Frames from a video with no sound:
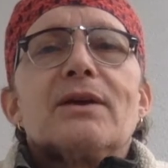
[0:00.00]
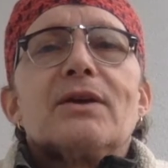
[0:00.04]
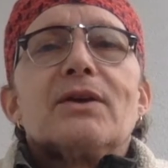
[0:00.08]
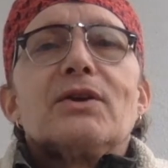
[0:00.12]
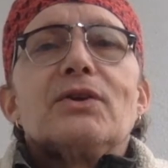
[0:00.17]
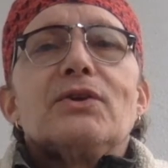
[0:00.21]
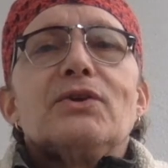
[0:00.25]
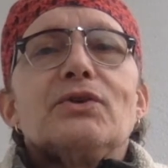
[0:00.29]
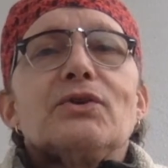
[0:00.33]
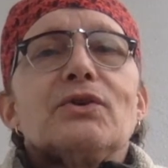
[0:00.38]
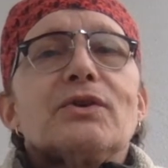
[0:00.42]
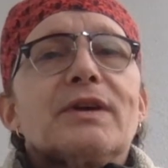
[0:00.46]

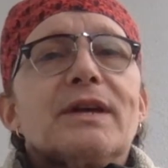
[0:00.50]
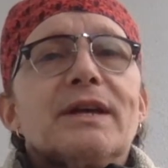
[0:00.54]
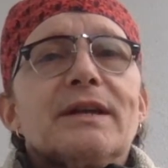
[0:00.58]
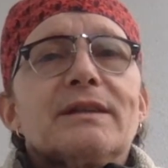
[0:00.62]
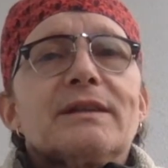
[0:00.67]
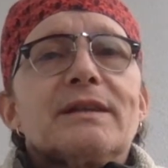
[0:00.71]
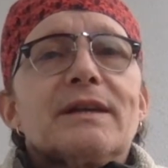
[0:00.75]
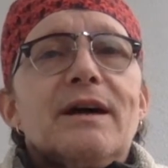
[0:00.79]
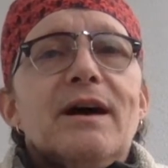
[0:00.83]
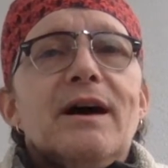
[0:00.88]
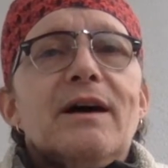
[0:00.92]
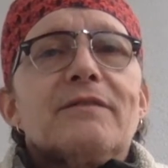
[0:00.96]
You'll get
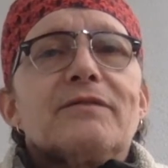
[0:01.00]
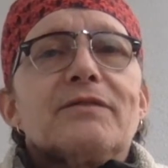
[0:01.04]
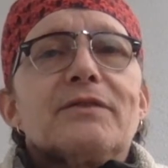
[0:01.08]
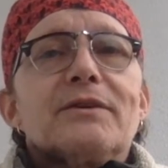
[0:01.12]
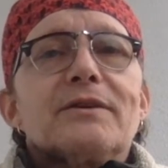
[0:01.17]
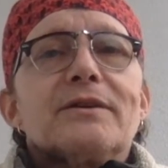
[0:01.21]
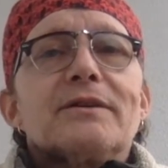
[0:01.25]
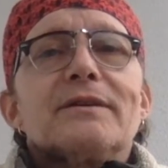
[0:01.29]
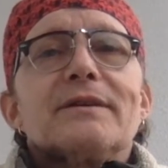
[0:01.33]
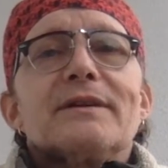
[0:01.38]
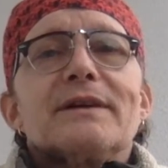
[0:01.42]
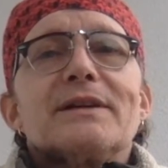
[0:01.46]
the
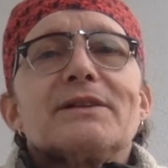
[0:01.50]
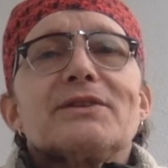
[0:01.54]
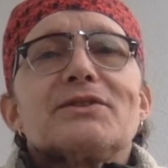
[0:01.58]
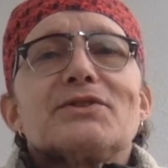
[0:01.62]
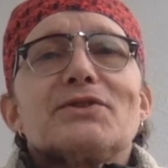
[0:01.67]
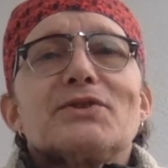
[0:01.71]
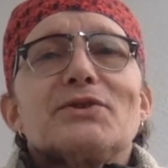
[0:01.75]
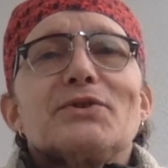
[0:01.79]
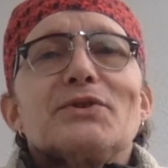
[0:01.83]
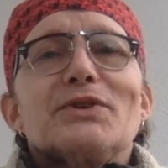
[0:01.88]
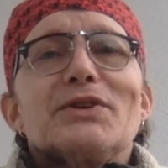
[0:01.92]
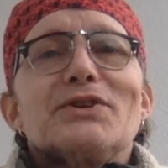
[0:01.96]
offer as
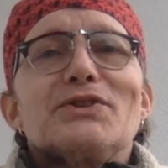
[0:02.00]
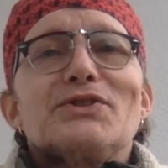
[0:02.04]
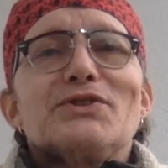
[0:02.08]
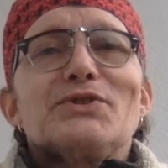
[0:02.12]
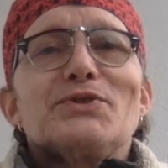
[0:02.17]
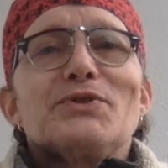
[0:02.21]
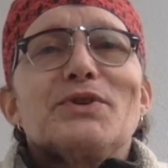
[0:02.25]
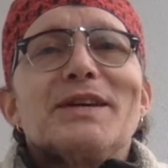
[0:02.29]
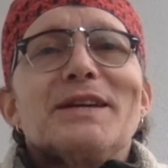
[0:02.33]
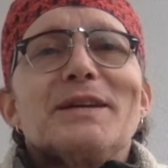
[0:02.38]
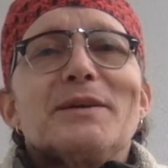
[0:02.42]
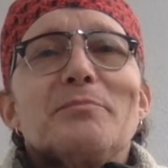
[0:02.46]
soon as
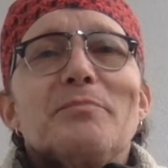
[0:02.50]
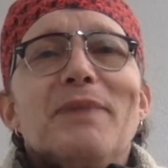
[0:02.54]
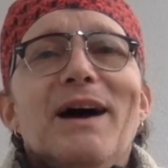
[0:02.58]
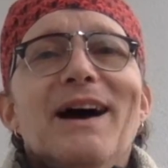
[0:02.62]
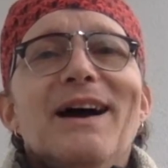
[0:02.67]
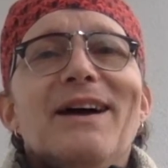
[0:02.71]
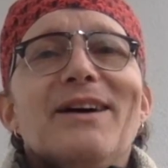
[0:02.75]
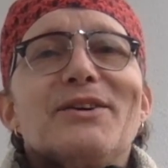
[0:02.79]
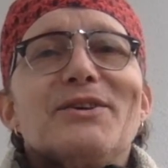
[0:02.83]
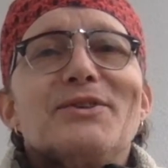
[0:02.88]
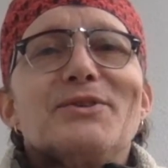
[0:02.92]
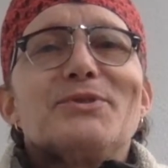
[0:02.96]
you get a
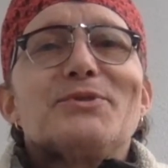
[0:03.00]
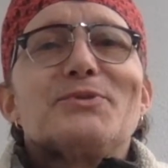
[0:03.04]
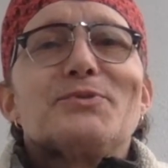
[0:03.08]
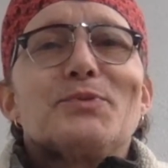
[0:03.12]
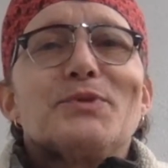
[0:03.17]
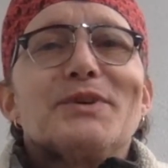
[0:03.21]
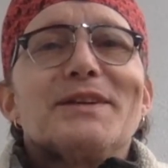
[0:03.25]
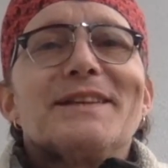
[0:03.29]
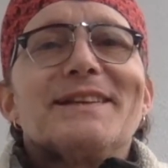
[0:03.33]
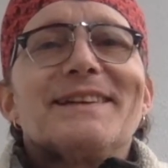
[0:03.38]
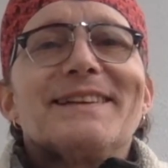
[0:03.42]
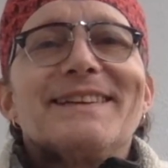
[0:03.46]
buyer who's
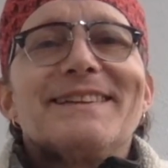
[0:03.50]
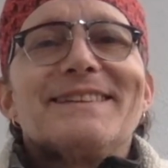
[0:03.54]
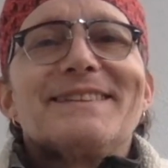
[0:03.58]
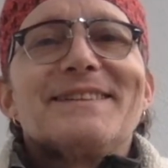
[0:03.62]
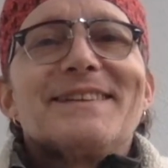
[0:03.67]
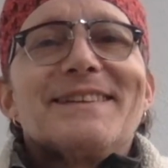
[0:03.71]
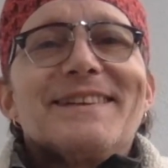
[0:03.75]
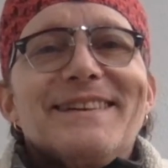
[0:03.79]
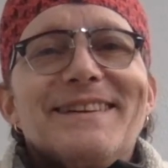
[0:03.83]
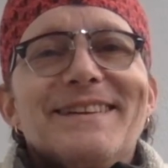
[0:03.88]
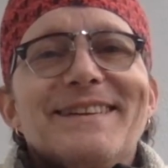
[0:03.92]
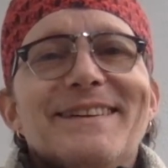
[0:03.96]
willing
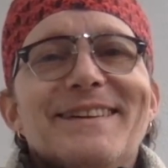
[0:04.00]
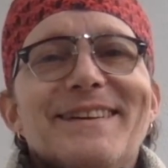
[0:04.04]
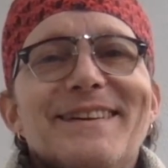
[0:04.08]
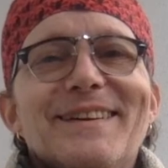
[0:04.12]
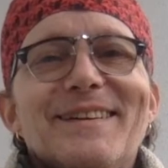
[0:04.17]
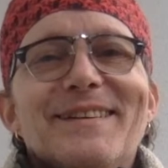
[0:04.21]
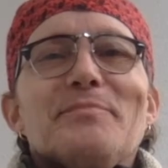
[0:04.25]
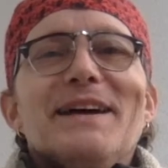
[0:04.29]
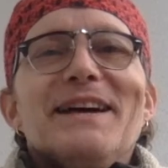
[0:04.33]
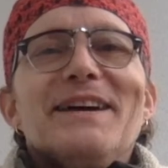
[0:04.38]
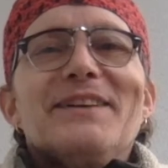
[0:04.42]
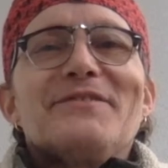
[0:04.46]
to
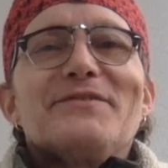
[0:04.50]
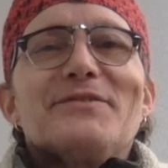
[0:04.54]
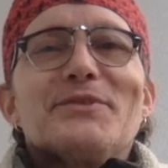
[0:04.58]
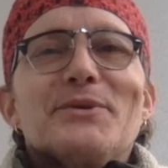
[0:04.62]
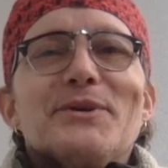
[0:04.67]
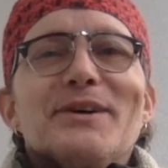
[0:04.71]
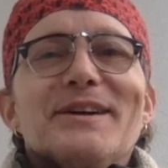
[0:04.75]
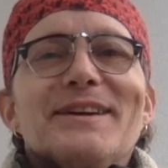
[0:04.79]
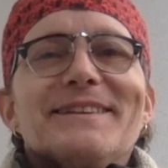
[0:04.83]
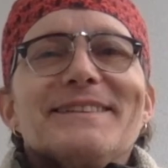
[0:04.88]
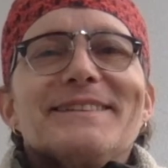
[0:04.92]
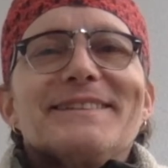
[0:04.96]
pay
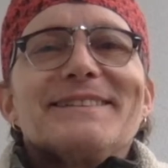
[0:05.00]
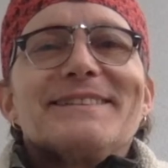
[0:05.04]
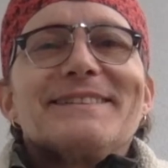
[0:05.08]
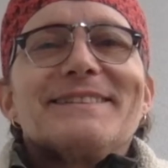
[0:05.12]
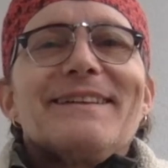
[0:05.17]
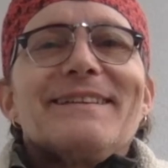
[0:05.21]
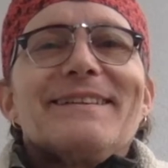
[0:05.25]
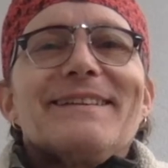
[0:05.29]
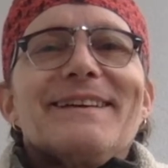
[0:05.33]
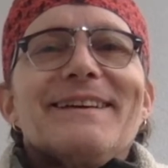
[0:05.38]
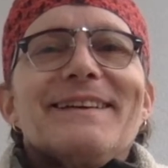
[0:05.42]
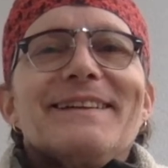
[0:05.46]
for it.
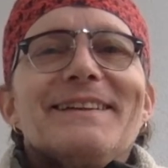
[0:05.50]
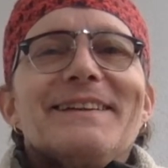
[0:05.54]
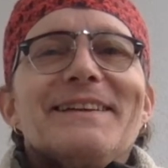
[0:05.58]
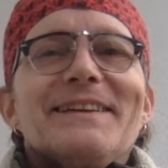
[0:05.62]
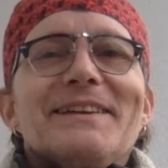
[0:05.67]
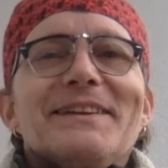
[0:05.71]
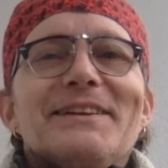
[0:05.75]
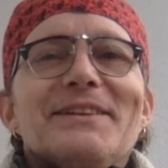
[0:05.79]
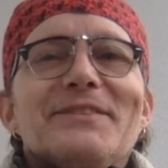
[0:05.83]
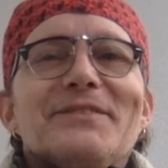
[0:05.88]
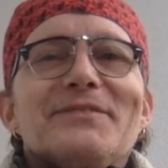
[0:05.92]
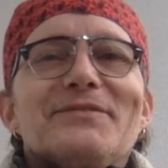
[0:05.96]
A
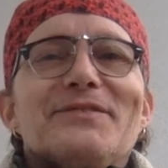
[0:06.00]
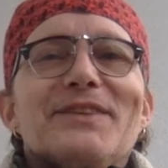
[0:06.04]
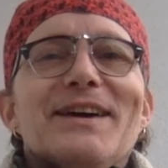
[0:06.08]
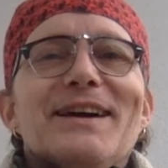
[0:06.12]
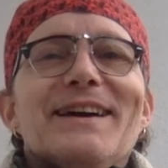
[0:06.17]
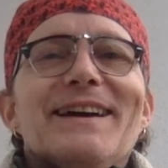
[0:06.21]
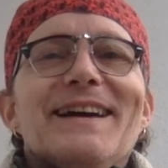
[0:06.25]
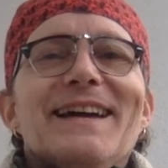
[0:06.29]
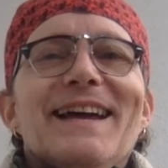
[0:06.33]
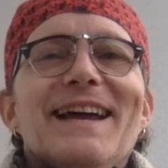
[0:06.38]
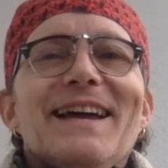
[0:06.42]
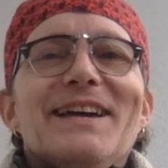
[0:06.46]
little
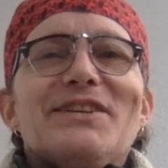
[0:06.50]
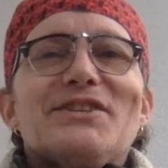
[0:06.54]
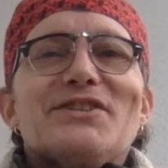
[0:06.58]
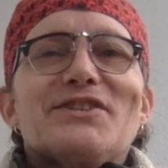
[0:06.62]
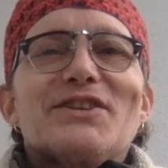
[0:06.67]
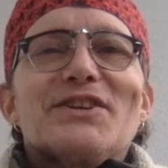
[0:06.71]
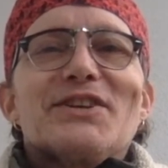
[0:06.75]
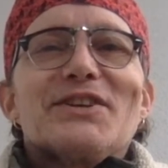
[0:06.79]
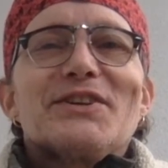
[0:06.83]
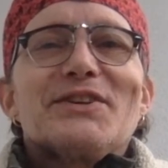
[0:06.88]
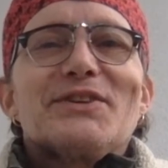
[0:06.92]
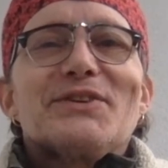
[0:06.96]

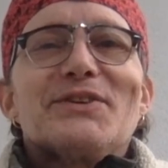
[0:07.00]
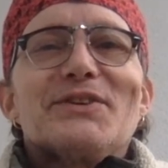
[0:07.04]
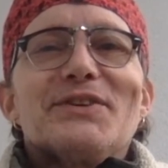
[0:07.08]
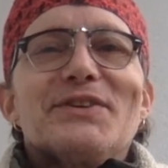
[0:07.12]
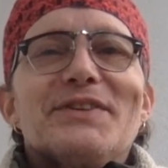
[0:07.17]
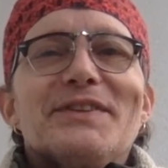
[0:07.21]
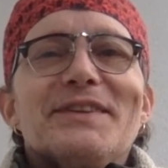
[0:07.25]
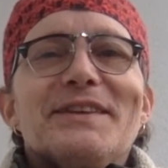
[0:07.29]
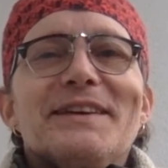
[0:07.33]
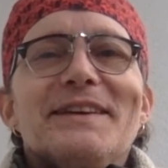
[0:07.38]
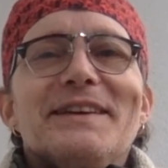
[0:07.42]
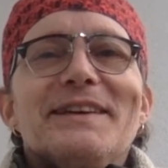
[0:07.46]
variation
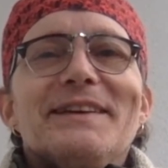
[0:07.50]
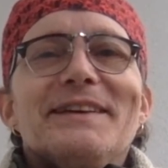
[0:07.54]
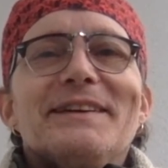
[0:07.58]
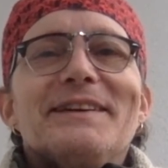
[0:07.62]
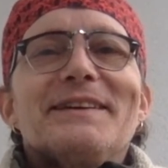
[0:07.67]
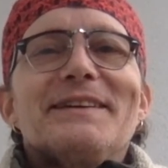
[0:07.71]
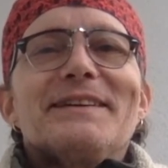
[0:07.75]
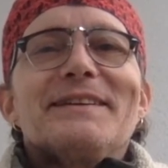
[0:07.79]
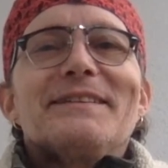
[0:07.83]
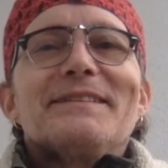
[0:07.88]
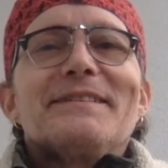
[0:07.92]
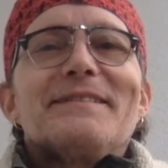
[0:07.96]
on the
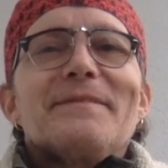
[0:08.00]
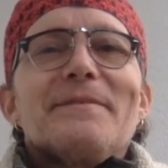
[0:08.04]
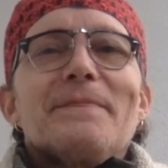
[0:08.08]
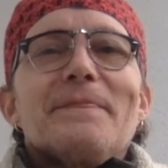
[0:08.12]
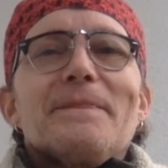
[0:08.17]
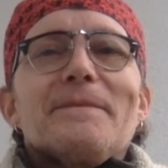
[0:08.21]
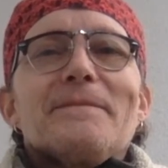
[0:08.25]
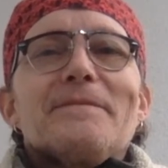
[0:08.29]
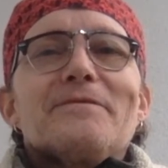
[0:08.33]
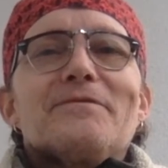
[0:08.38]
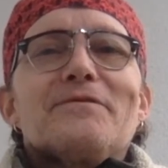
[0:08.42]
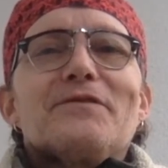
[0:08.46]

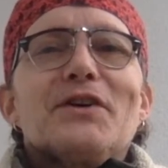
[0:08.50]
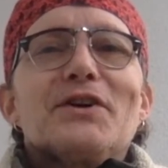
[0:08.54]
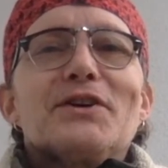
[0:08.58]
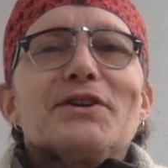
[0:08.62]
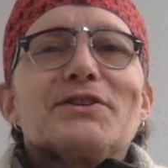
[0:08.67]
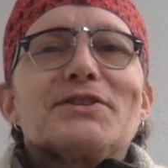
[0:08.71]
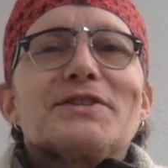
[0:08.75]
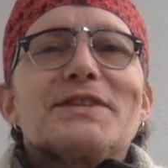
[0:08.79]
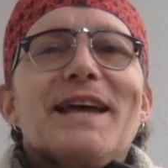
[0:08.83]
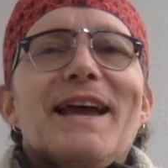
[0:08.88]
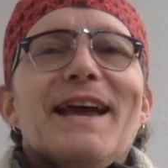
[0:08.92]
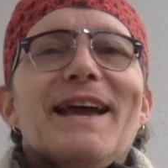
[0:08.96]

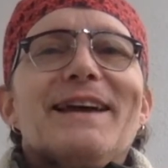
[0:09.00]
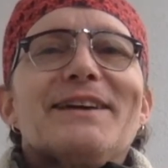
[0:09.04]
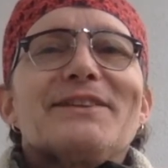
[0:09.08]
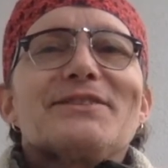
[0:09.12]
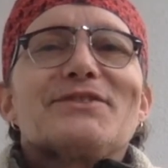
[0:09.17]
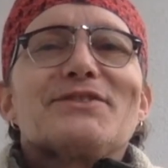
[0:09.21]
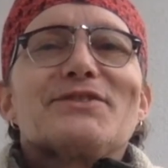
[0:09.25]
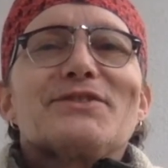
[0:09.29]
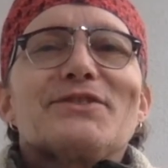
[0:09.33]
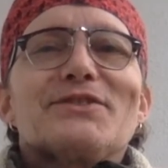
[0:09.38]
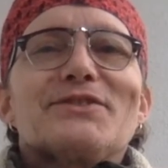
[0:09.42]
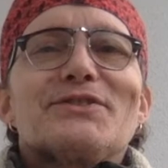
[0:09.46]
first
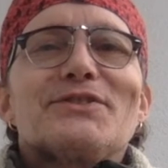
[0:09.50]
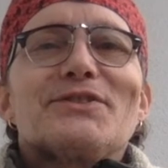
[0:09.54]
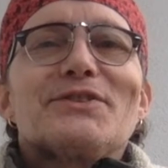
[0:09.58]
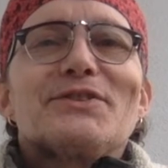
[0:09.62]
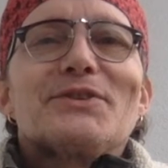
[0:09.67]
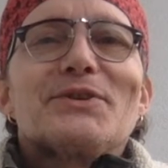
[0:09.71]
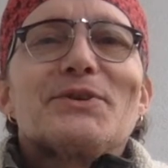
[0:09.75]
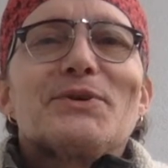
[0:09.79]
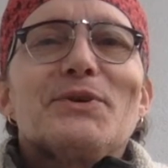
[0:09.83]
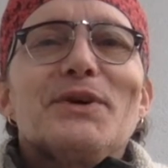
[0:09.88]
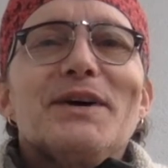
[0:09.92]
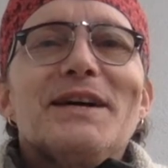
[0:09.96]
answer to
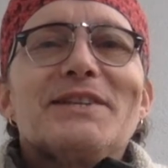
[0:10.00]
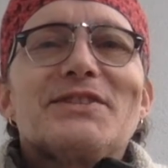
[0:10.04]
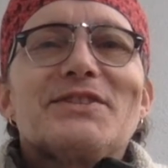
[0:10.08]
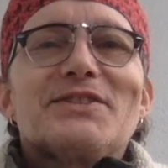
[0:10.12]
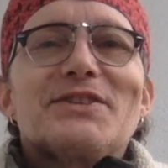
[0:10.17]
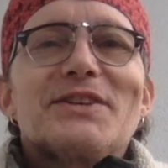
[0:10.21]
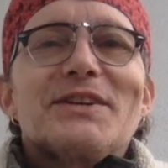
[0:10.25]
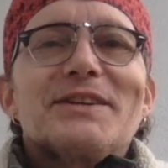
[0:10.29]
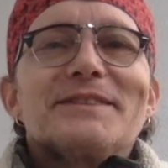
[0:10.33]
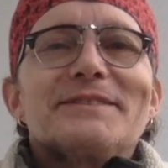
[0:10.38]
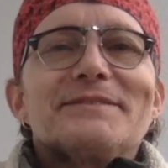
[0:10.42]
the question.